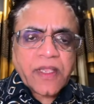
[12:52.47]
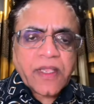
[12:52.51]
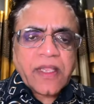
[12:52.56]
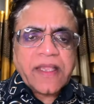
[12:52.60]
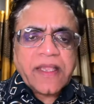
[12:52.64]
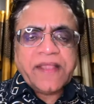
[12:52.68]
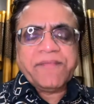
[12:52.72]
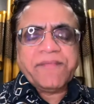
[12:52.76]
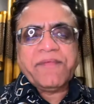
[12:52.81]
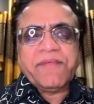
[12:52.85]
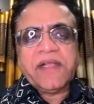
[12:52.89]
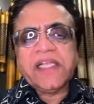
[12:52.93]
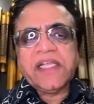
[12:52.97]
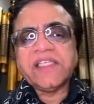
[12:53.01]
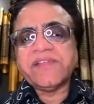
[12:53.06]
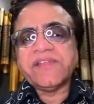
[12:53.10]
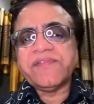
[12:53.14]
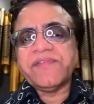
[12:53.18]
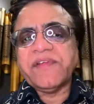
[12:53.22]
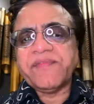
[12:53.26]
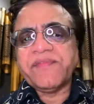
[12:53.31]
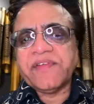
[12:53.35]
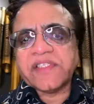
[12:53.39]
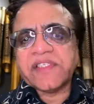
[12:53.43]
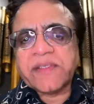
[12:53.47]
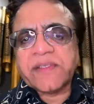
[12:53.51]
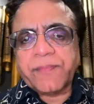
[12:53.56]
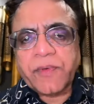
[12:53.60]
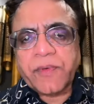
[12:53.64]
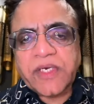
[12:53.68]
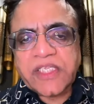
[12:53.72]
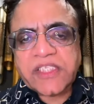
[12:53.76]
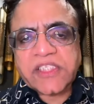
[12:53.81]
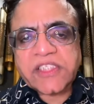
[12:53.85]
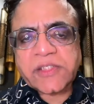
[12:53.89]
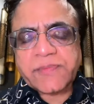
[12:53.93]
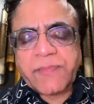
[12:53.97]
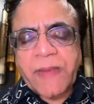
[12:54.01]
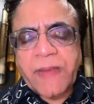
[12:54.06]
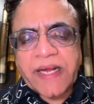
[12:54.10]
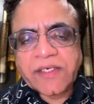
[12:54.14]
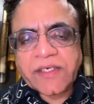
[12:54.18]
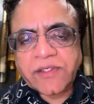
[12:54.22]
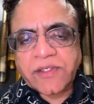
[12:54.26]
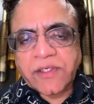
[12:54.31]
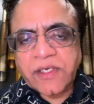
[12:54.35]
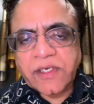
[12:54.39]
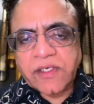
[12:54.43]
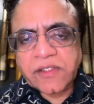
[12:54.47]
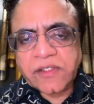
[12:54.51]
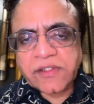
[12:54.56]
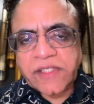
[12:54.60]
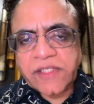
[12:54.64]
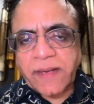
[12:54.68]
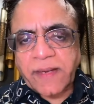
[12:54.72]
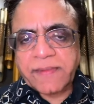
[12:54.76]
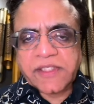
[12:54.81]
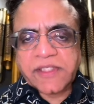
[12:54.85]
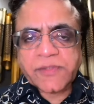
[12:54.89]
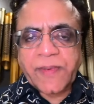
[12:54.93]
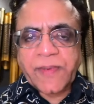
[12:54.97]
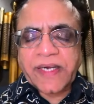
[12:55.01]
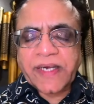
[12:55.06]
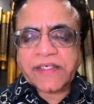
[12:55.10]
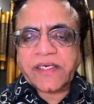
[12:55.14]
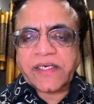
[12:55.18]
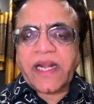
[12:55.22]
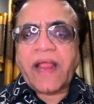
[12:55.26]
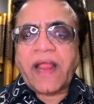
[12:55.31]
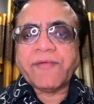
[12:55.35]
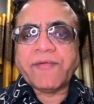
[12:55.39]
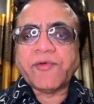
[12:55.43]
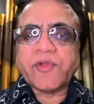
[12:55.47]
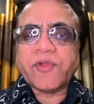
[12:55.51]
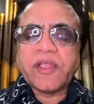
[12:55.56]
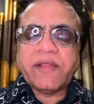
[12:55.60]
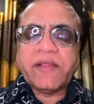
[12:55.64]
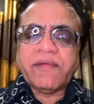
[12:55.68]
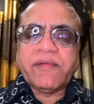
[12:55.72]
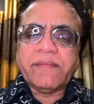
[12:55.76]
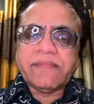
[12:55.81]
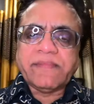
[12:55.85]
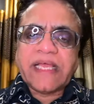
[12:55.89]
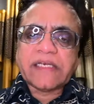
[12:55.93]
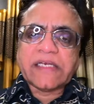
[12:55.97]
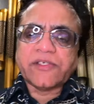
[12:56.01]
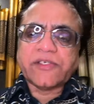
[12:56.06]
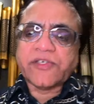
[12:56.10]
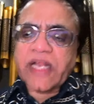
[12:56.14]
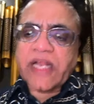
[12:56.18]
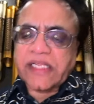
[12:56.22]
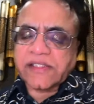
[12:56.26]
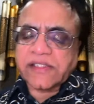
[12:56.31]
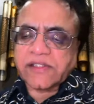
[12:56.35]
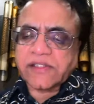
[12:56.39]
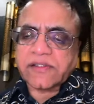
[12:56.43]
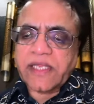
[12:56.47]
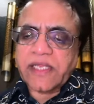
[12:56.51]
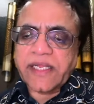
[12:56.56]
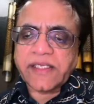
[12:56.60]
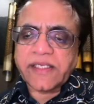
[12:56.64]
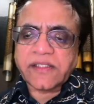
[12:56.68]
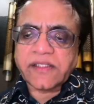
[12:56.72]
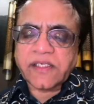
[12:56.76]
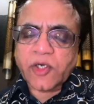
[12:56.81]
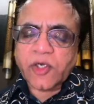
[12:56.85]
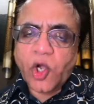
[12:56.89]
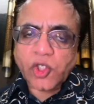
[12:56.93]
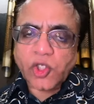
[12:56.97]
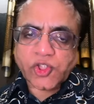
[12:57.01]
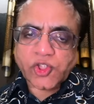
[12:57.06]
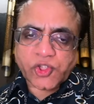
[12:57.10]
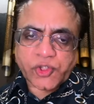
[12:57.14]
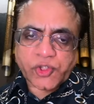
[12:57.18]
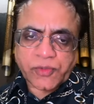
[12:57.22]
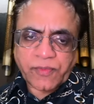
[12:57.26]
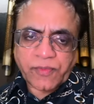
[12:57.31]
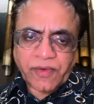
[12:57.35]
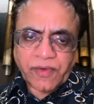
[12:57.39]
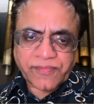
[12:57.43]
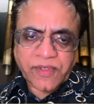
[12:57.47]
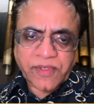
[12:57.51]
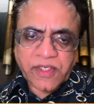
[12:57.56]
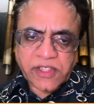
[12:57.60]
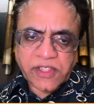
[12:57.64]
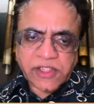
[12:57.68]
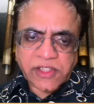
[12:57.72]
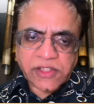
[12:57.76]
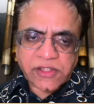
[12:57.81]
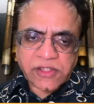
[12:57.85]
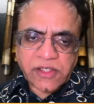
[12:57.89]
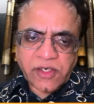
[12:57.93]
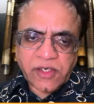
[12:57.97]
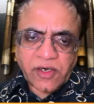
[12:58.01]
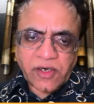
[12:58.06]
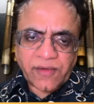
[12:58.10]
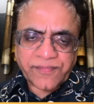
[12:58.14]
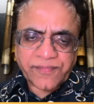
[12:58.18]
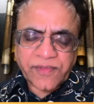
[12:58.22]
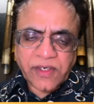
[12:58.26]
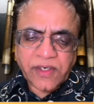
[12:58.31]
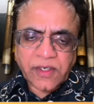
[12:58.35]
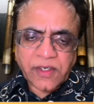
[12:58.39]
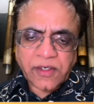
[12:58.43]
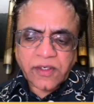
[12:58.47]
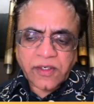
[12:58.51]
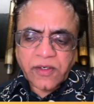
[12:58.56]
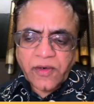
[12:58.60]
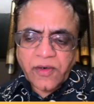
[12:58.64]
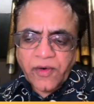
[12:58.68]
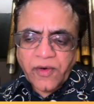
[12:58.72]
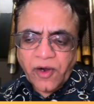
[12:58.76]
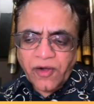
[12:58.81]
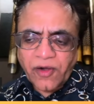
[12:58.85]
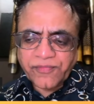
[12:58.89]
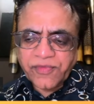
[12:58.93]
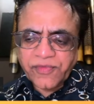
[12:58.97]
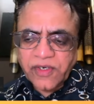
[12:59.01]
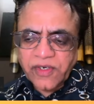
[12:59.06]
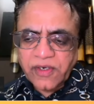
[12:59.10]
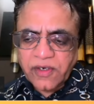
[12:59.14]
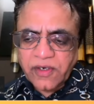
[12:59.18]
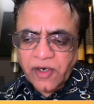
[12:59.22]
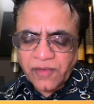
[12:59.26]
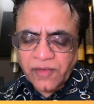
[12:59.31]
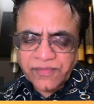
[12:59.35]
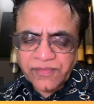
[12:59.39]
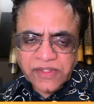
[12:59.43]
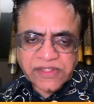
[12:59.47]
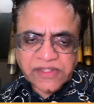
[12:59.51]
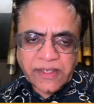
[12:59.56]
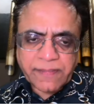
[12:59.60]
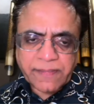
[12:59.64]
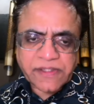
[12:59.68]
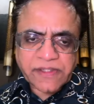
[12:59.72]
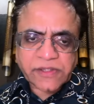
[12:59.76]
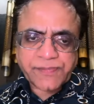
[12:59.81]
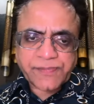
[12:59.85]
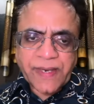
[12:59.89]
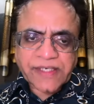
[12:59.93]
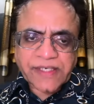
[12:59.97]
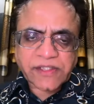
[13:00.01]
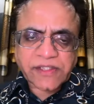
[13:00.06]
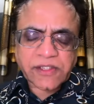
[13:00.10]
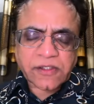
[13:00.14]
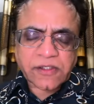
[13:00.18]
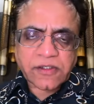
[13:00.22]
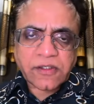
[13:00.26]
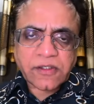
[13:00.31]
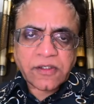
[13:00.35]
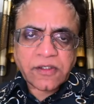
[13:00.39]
If it's a police inspector, sub-inspector, I have to give him that dress, right? The costume of the sub-inspector.